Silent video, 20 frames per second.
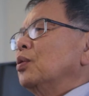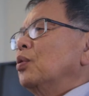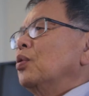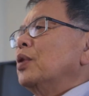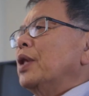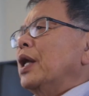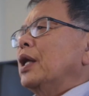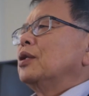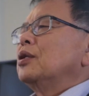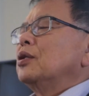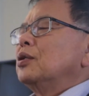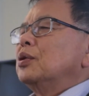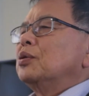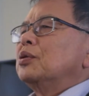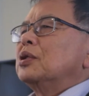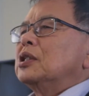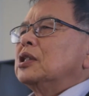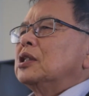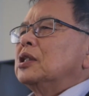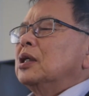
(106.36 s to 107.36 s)
all they had to
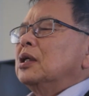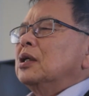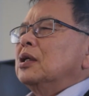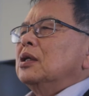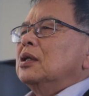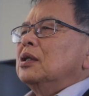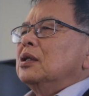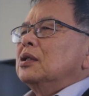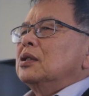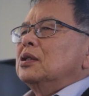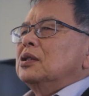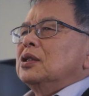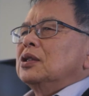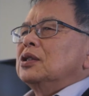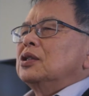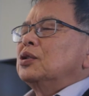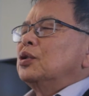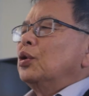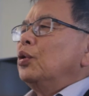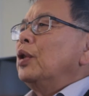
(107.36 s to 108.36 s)
do is
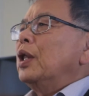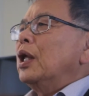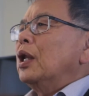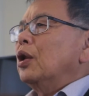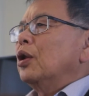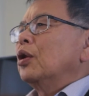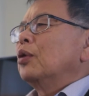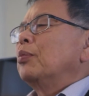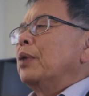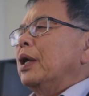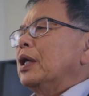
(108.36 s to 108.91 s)
just do their little